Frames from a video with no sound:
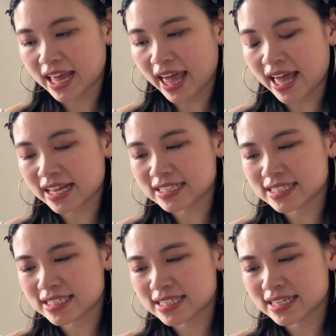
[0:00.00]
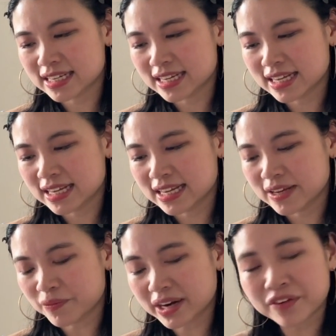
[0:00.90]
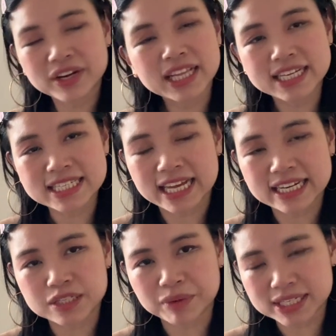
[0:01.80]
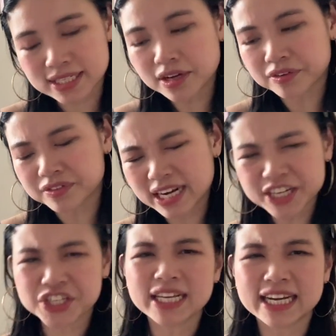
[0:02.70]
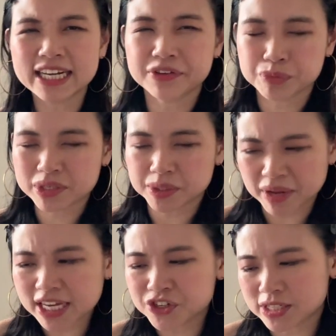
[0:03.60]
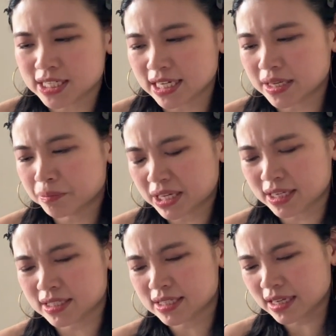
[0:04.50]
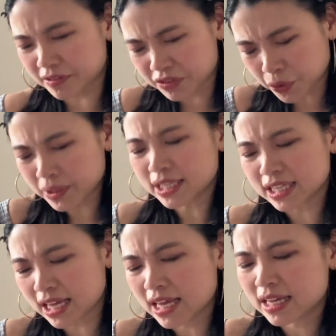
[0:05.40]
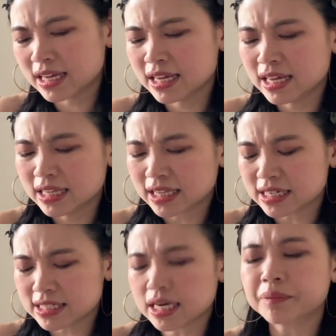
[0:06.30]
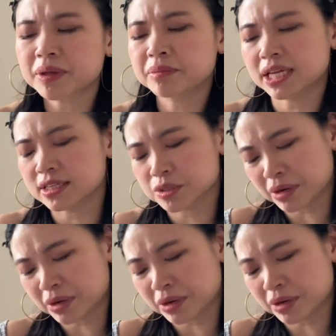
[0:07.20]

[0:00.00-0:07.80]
And when I realize that it's myself, it actually kind of gives me some agency, because if the only thing that is stopping me is